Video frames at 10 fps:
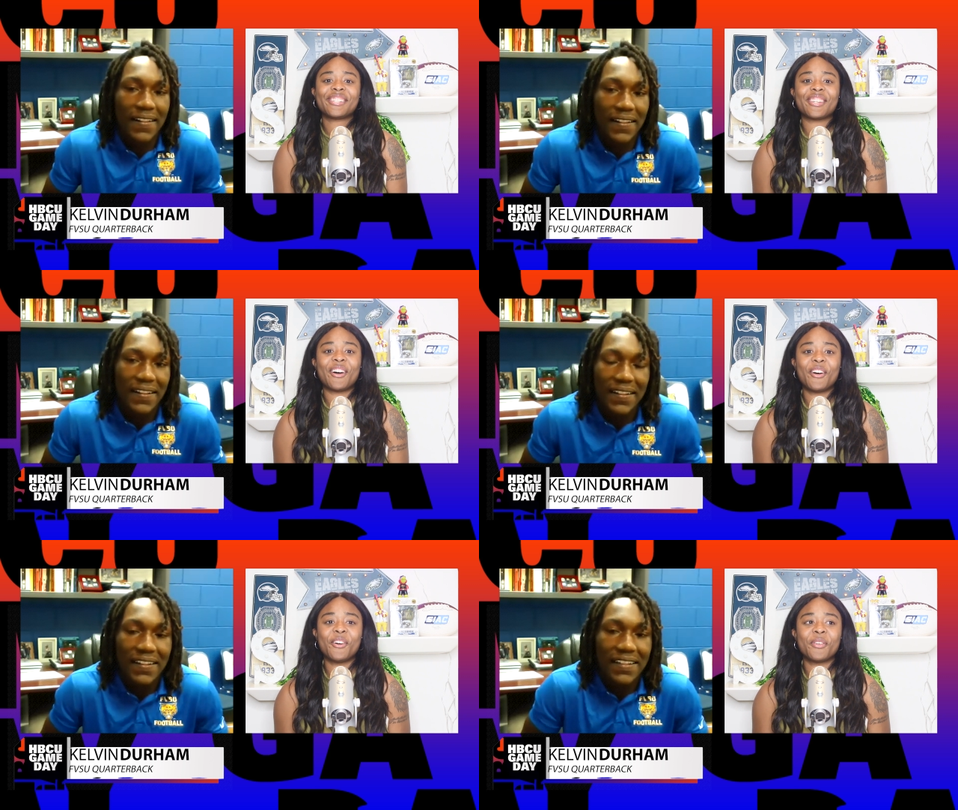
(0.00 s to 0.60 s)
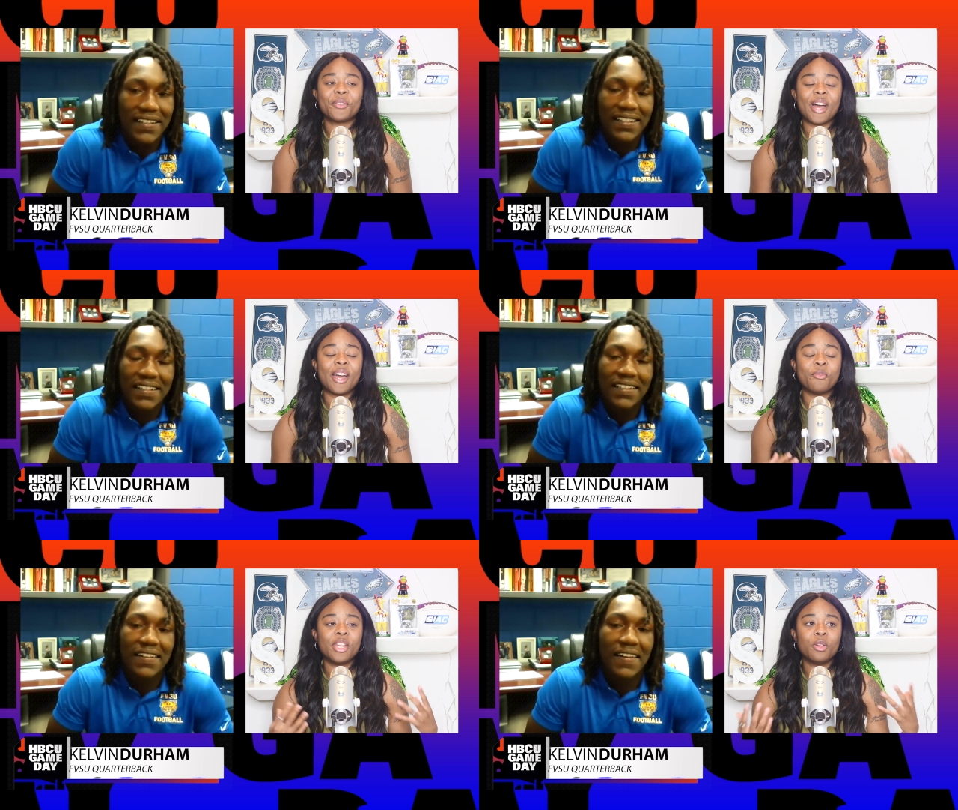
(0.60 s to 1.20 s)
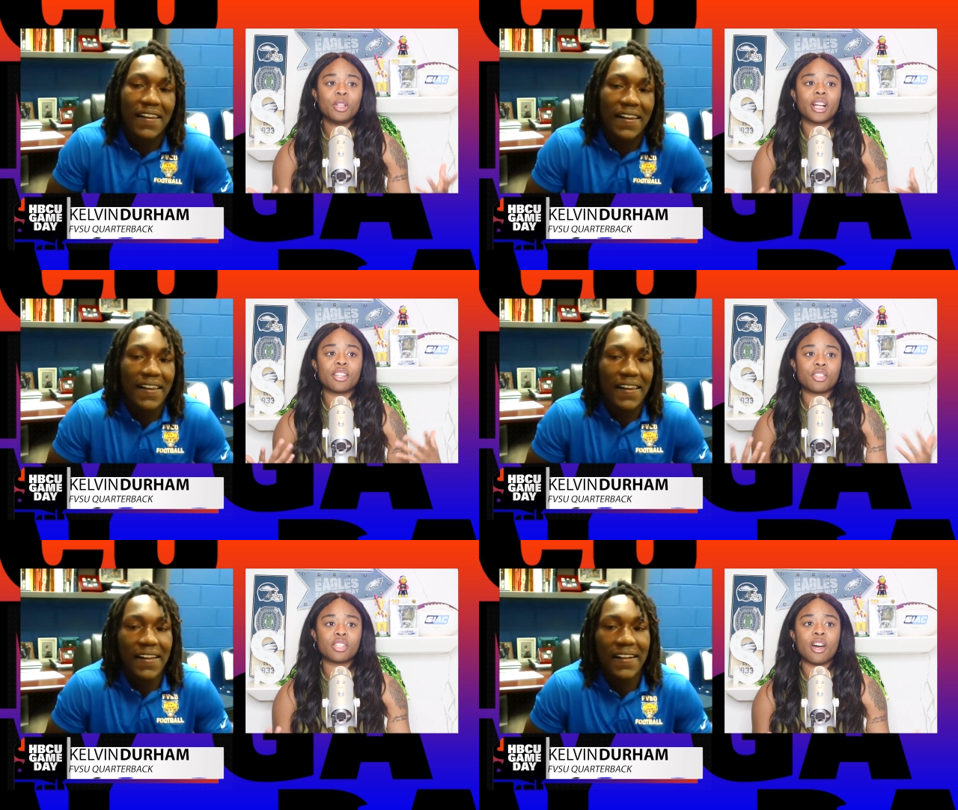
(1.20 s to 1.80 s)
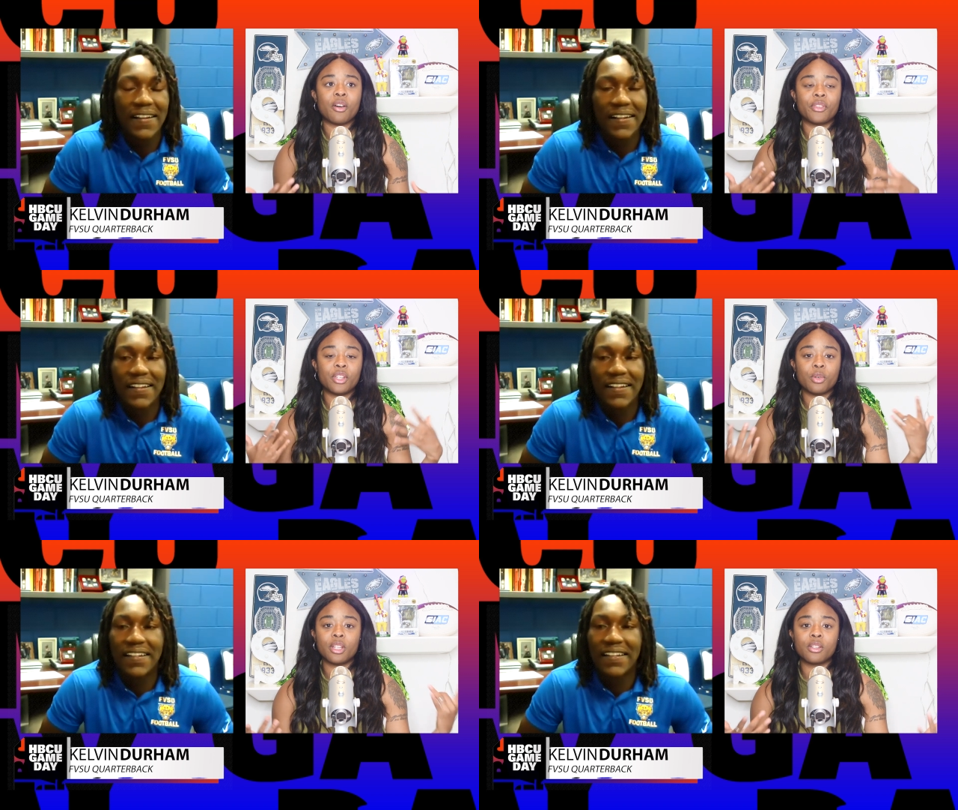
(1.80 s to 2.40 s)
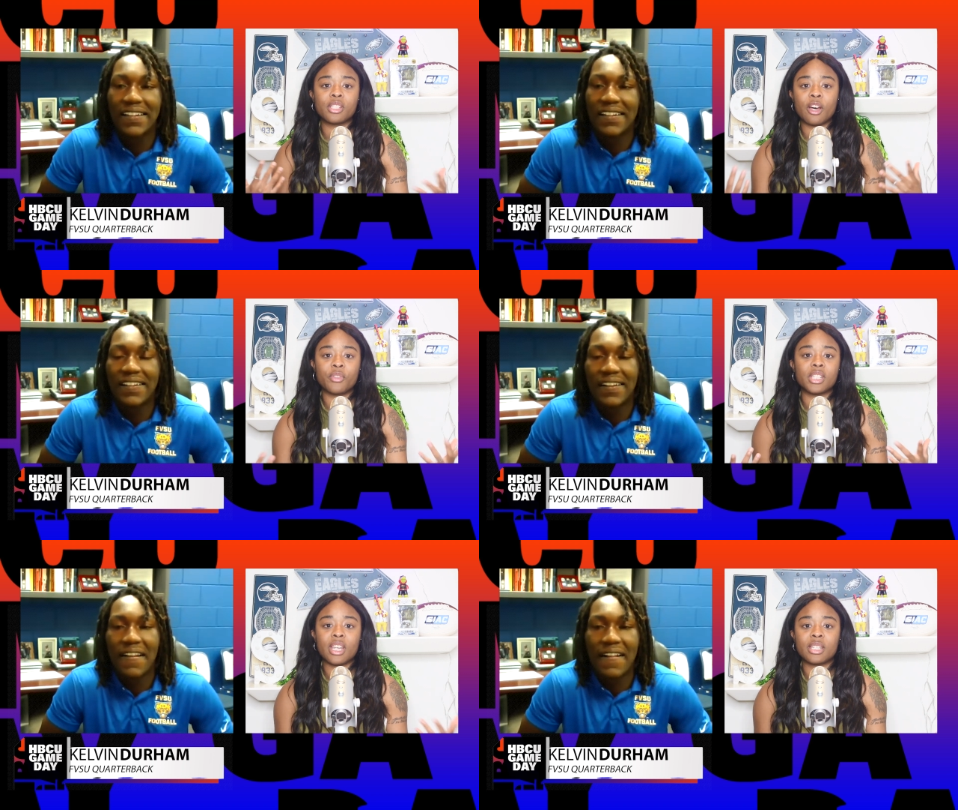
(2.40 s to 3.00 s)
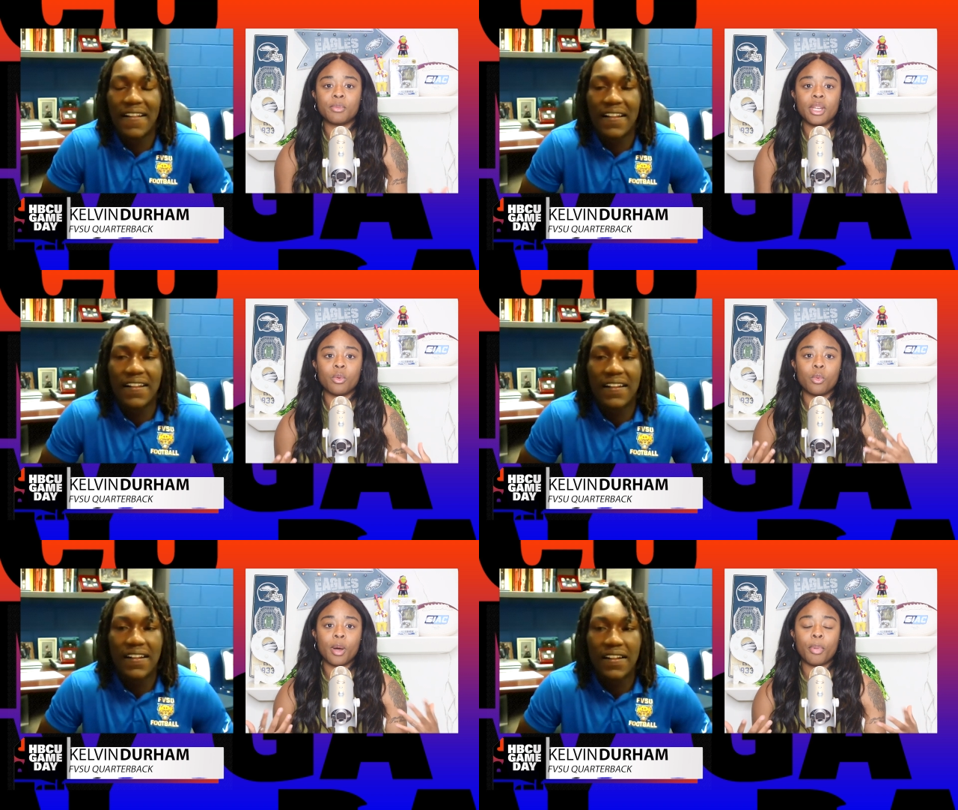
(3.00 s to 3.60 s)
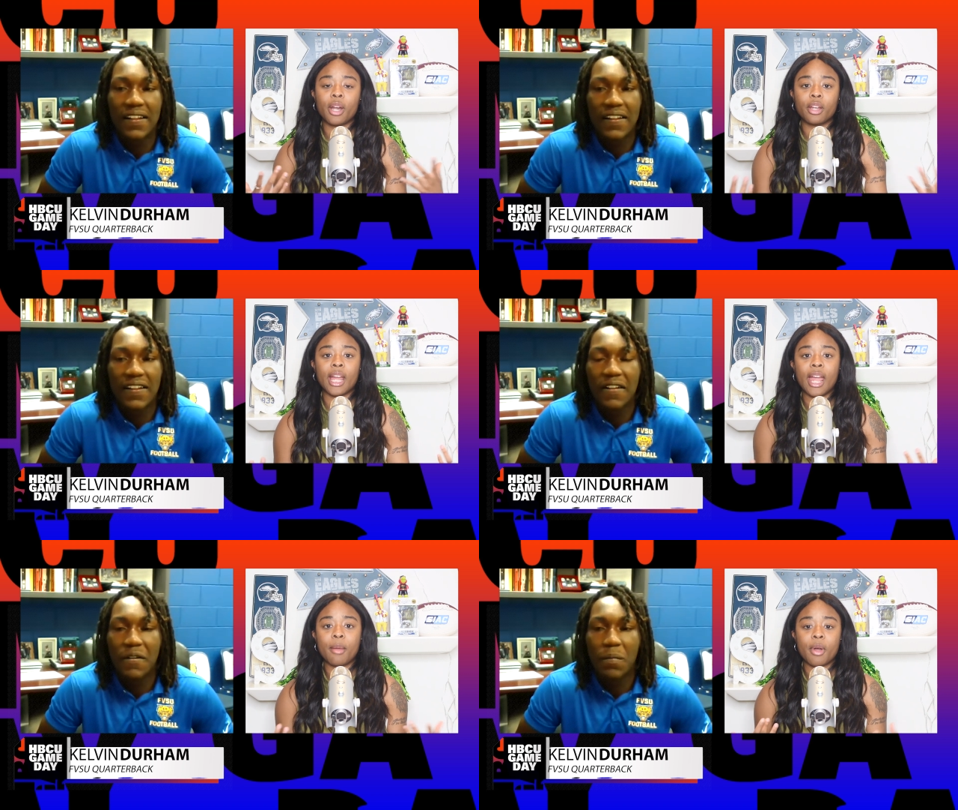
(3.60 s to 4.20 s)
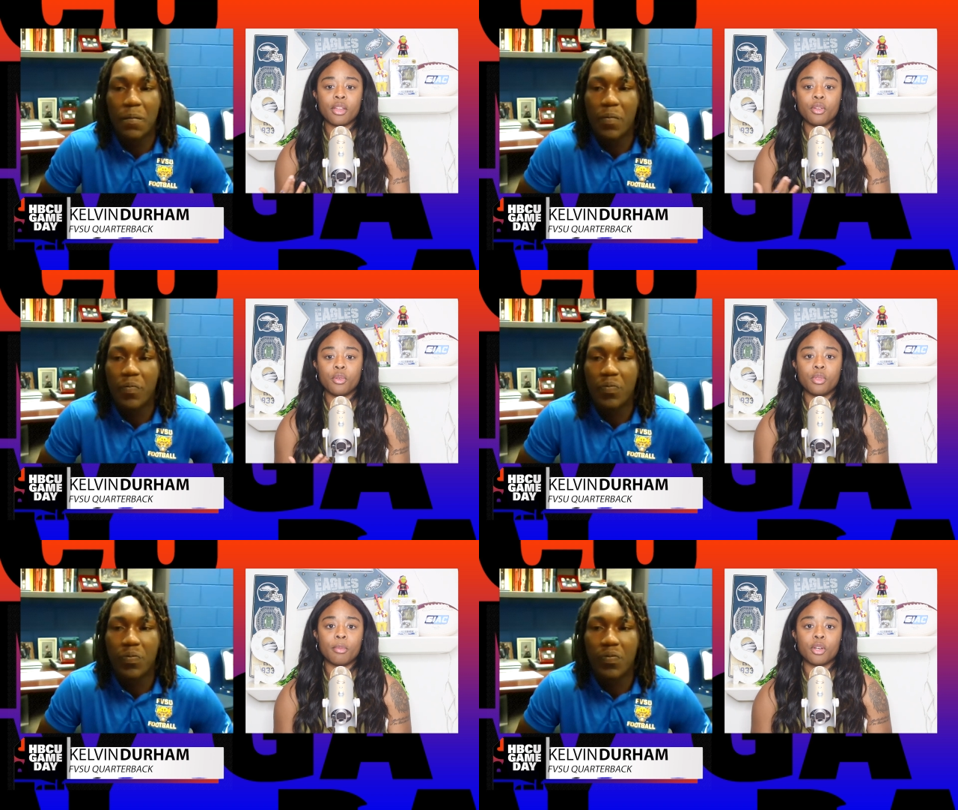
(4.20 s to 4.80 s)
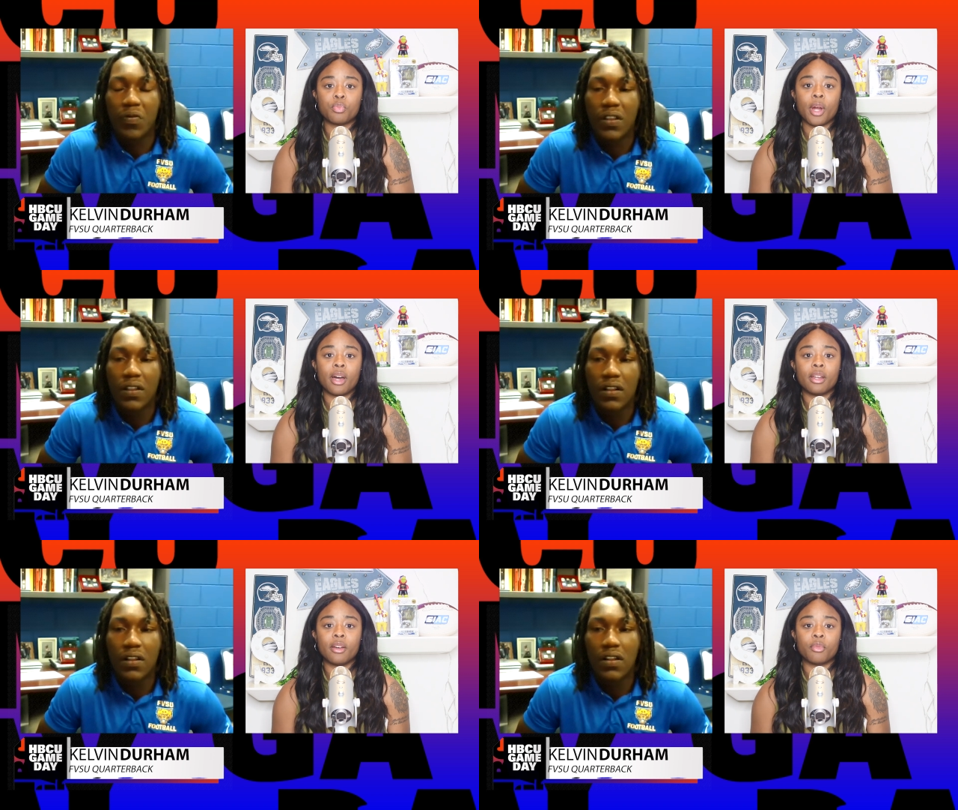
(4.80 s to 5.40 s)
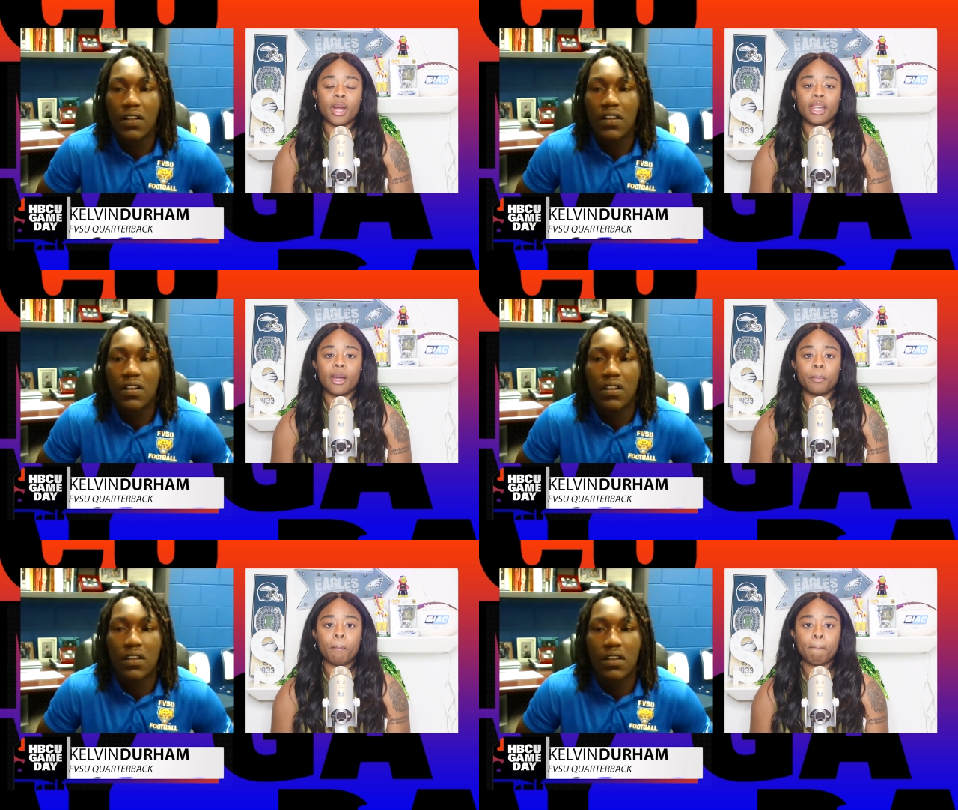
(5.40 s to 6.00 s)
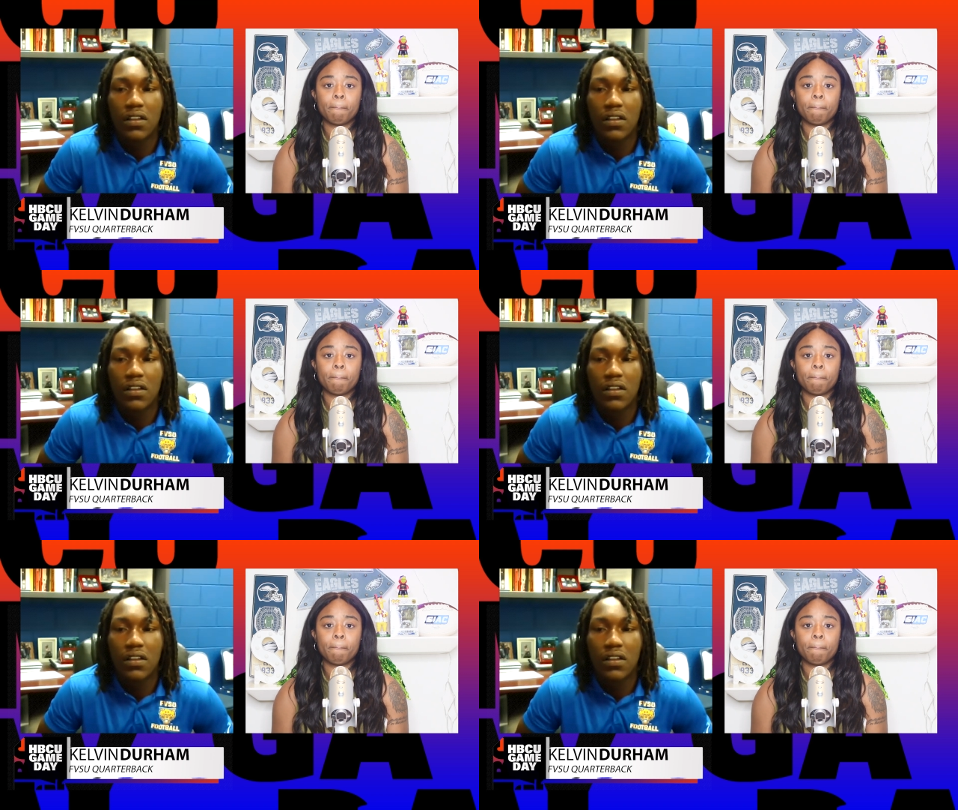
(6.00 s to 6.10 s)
Speaker 1: so when you look at yourself and do a little self-assessment, what part of your game are you the most proud of right now?